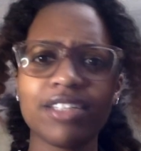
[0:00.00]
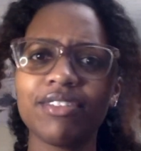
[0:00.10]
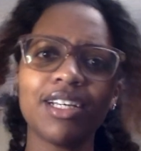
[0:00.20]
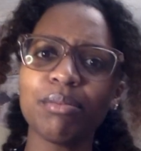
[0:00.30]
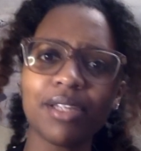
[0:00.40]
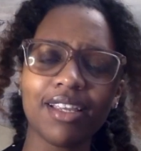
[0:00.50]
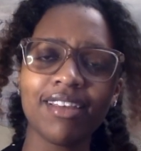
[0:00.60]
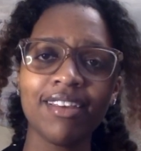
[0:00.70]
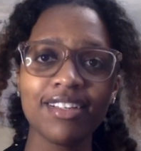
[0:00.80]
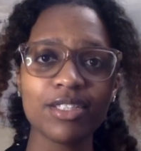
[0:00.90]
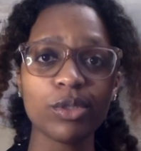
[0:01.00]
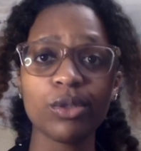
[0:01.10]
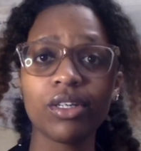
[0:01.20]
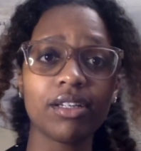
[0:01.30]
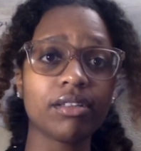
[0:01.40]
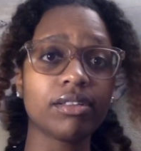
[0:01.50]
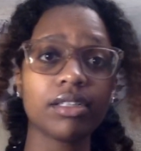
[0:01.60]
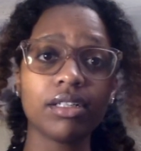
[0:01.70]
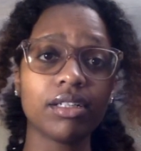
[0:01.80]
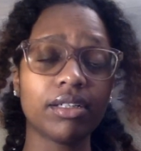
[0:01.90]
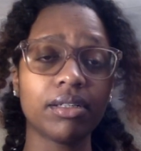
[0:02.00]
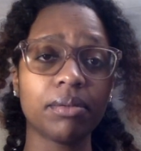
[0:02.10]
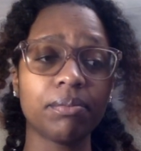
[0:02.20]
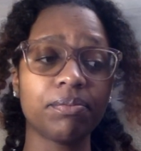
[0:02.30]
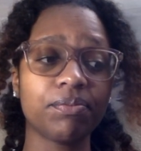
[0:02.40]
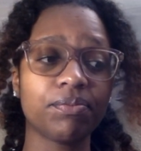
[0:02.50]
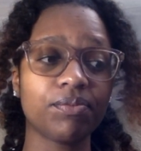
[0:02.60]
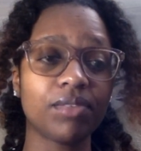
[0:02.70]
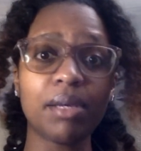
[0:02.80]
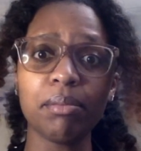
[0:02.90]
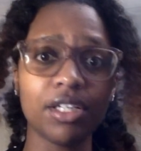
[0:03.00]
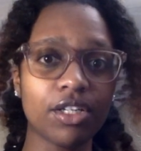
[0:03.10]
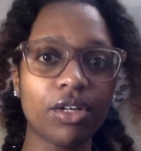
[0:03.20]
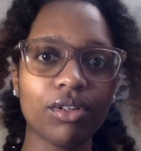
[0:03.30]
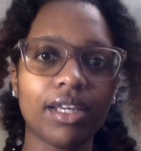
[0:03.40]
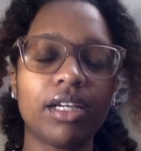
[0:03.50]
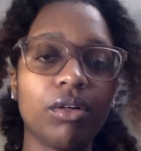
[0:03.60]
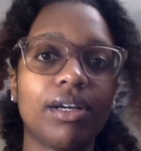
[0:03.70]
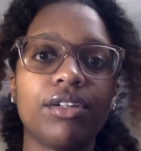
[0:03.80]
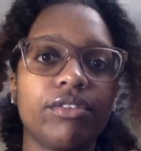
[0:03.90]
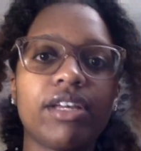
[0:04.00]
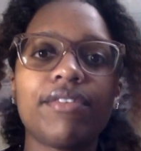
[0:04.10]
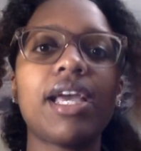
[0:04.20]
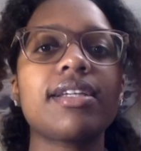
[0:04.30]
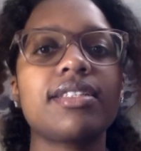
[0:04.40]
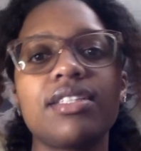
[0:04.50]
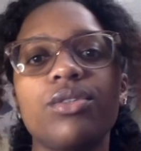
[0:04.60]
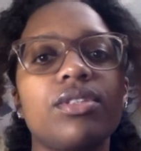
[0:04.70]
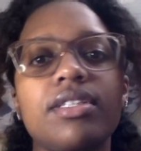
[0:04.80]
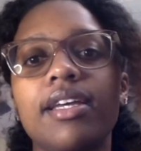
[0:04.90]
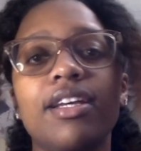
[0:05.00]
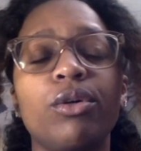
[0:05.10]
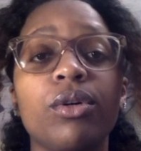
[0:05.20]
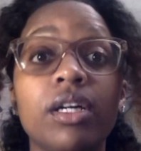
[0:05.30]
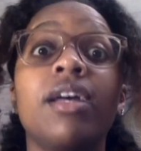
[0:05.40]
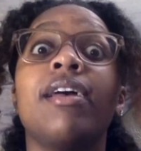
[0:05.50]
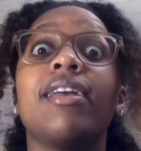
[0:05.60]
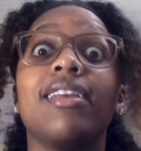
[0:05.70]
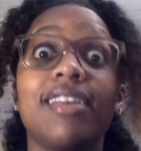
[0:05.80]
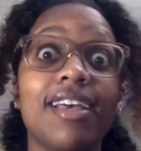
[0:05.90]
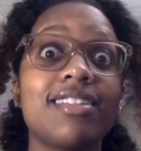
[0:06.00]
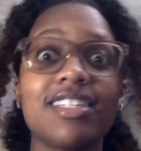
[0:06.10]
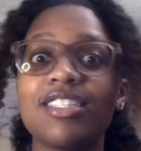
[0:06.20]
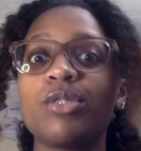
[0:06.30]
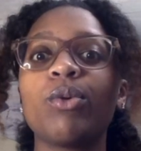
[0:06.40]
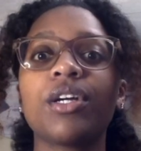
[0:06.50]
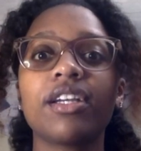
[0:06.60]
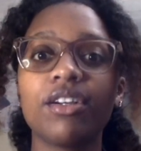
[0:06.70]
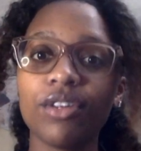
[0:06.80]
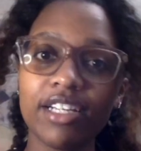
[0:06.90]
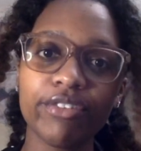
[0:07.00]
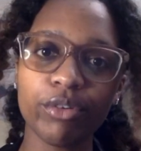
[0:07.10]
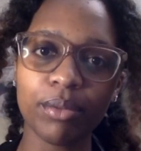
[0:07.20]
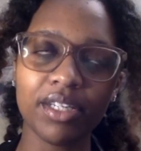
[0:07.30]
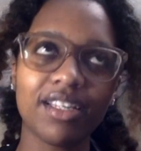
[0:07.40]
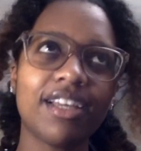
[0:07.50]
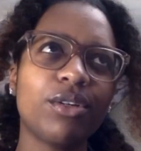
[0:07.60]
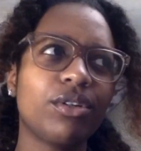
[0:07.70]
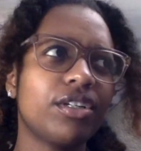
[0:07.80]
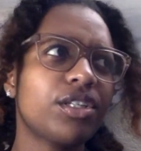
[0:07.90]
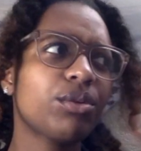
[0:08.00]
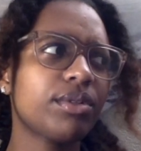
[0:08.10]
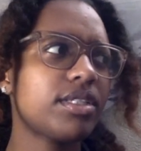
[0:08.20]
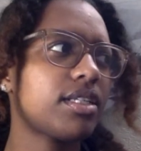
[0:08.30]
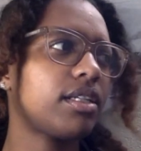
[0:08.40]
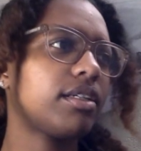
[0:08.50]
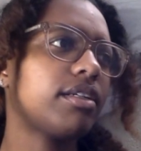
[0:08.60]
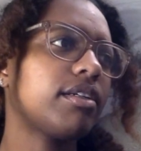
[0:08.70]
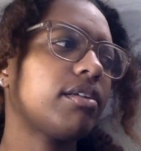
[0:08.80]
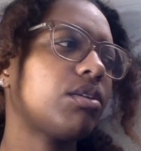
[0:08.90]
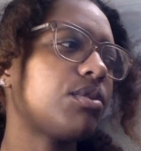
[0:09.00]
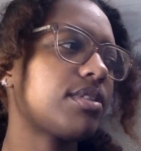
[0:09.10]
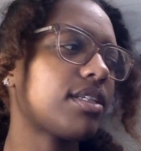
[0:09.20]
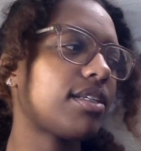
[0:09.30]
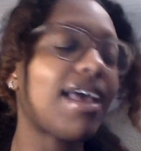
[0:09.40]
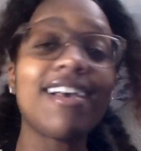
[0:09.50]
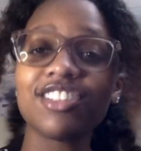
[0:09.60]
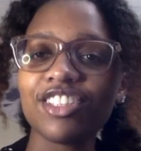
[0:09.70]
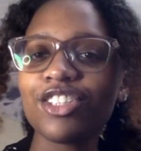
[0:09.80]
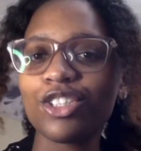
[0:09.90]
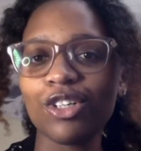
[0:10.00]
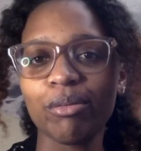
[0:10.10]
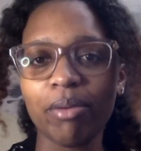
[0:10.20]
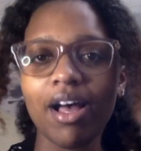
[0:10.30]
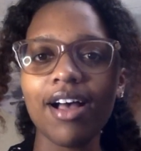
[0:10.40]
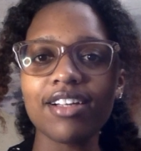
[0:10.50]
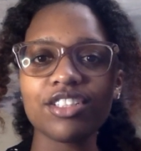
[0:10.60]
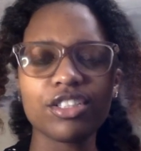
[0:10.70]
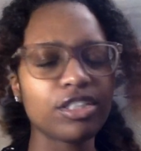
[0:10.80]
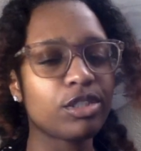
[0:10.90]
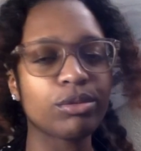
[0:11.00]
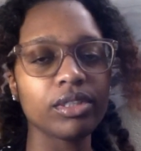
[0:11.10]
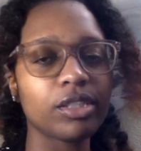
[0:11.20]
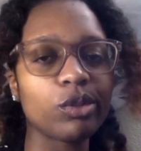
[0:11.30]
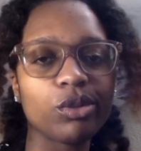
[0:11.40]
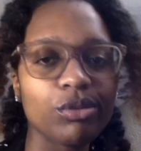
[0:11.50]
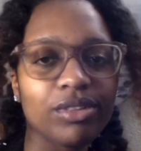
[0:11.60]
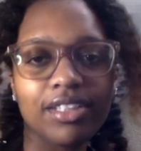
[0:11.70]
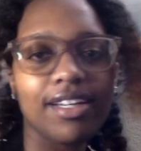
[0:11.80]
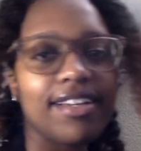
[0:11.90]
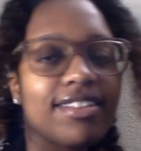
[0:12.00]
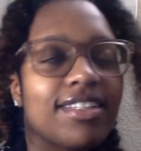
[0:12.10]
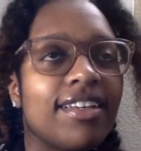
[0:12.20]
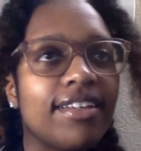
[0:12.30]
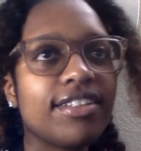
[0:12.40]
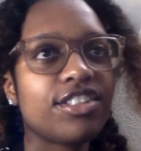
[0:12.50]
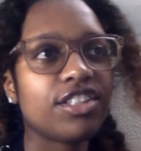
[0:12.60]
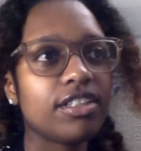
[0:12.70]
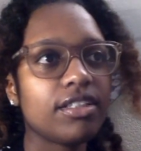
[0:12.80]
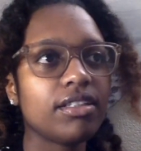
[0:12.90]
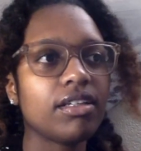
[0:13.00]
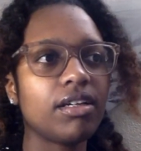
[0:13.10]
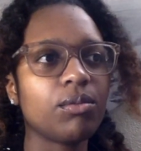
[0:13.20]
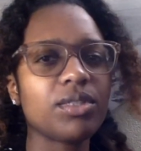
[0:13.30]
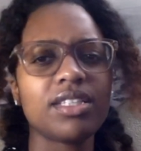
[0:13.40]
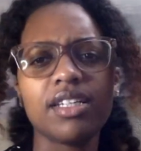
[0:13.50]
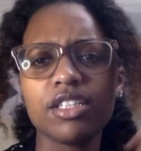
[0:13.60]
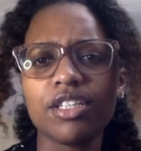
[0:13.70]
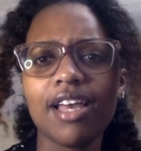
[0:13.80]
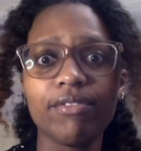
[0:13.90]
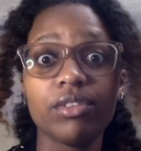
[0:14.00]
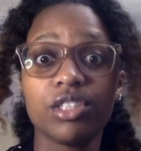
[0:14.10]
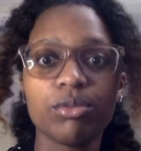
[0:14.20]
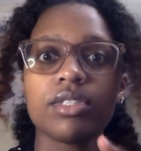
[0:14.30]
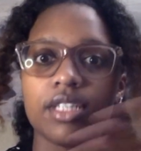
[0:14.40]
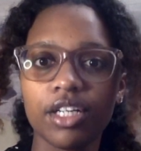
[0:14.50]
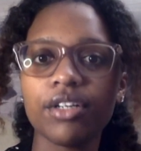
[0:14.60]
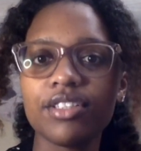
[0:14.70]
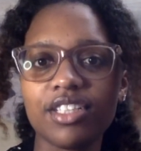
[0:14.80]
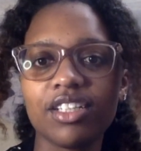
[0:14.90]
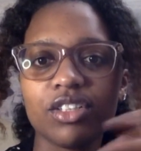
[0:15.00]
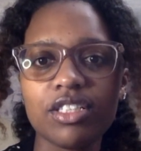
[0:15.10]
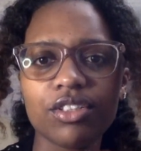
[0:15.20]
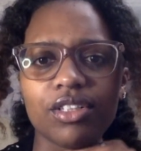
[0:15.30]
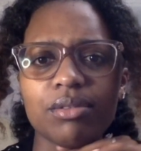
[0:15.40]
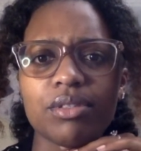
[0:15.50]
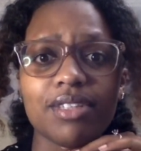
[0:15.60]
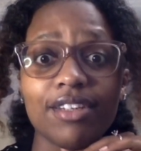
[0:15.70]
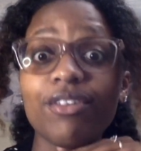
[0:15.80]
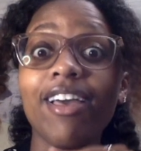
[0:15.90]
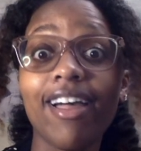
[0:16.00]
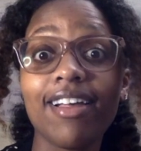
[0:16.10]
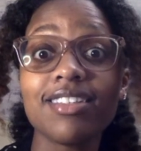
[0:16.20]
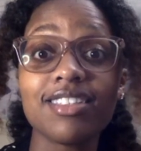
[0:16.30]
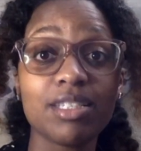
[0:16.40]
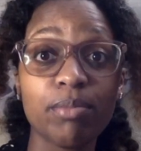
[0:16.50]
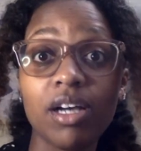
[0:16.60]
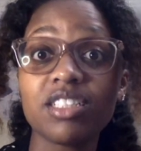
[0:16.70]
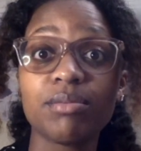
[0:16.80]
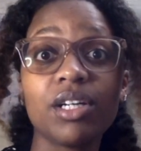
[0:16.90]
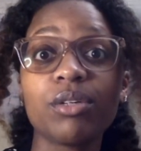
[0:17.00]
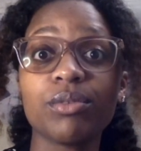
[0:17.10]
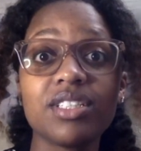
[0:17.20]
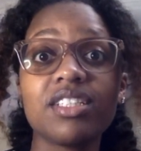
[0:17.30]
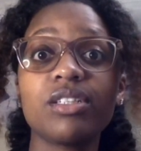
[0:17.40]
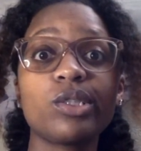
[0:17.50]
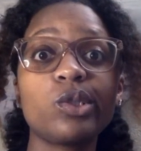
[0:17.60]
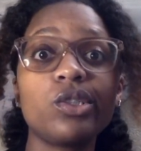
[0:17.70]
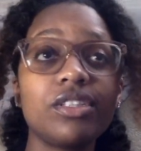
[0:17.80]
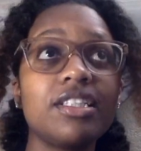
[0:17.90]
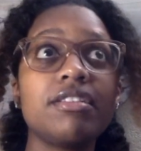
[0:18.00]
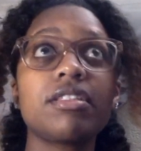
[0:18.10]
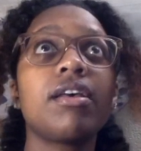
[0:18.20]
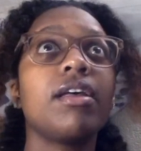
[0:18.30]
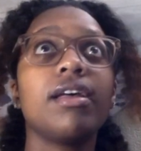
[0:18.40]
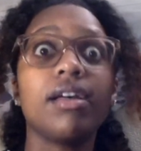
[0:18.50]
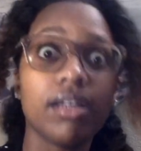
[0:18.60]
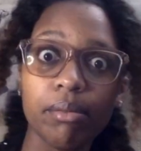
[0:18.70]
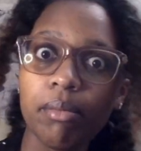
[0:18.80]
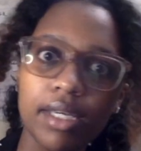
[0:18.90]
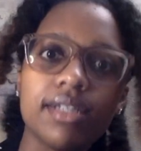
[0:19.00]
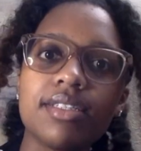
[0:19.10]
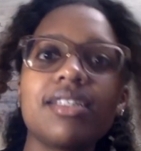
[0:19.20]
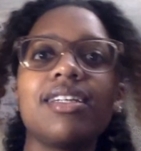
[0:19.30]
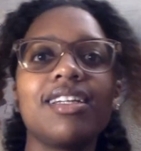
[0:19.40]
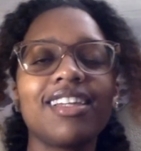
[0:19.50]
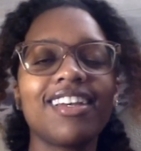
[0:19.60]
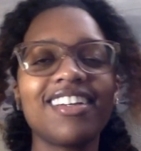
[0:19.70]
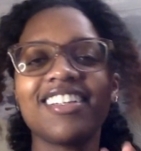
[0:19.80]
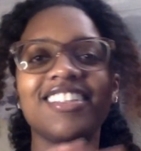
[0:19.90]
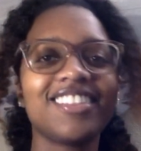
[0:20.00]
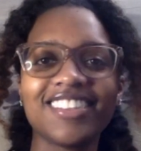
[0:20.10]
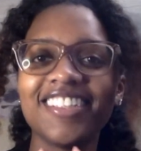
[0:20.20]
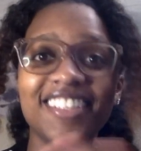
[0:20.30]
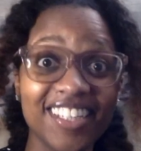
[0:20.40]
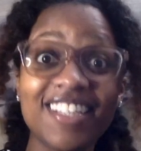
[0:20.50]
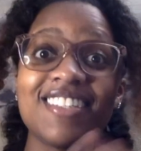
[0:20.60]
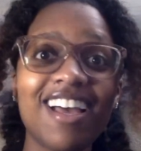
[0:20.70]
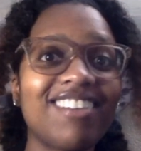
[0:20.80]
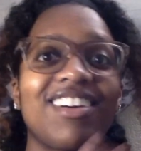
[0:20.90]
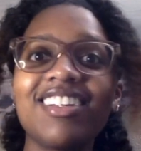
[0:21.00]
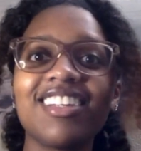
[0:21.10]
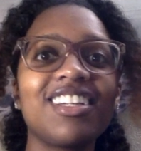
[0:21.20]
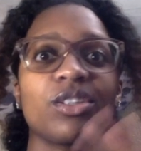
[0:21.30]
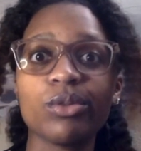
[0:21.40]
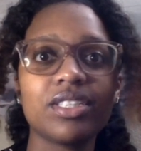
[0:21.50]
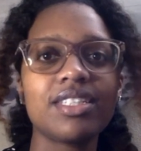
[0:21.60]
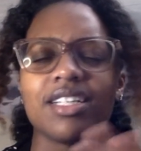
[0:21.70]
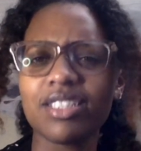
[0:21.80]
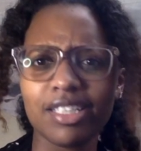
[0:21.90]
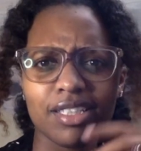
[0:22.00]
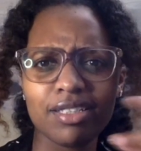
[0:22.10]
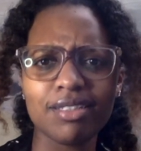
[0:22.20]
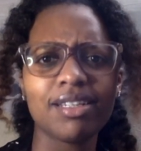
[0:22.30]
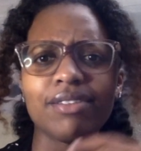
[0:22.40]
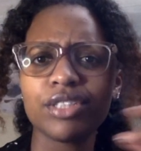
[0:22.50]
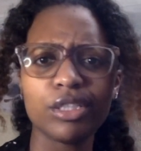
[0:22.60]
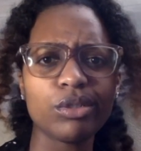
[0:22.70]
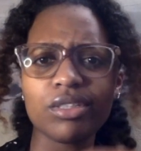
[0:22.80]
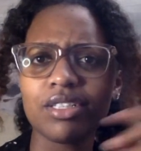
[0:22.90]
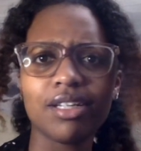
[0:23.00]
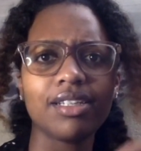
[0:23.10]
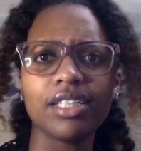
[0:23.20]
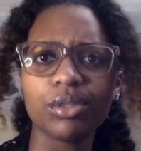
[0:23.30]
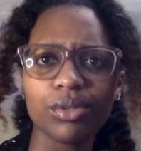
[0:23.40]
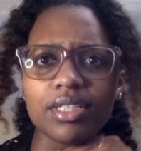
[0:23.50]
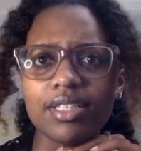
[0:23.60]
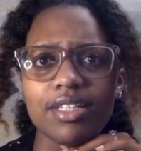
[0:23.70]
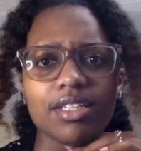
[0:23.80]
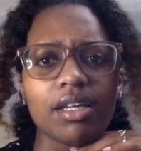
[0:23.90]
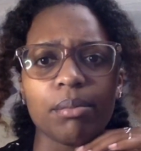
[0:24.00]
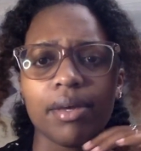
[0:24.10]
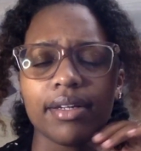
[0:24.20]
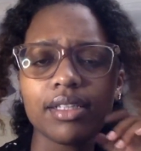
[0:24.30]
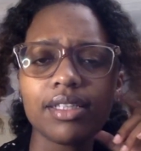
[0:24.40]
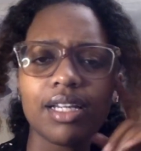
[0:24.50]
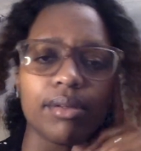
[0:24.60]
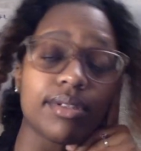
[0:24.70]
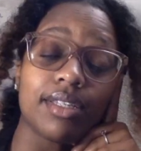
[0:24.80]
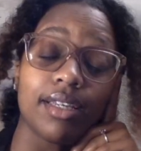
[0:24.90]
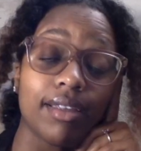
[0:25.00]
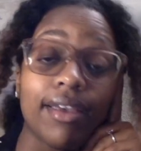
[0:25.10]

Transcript: the update. So you can let me know, like, oh, I don't even have access to this yet, or yes, it's working great for me. I know another reseller, who is it? Ashley G on Posh. She's really cool, really nice. She was saying she was encouraging it on Instagram. She was like, you guys, this Poshmark reseller tool is amazing. Like I've gotten like 3 sales. I think she said after she used it, she got like 3 sales automatically, and I was like,